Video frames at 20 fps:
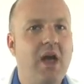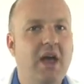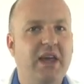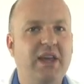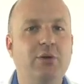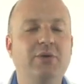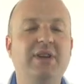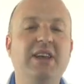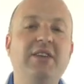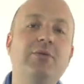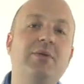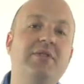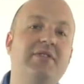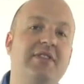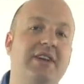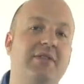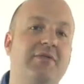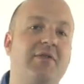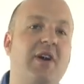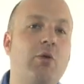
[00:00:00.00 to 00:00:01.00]
You need to
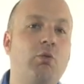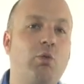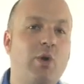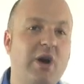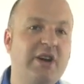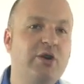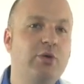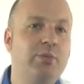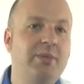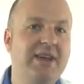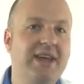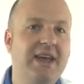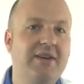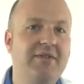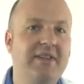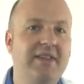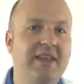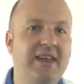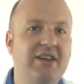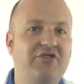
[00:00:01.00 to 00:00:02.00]
identify where you'll be
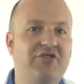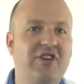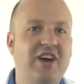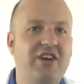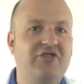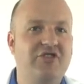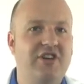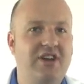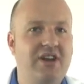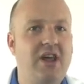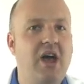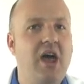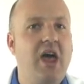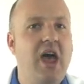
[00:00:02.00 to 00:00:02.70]
giving the injection.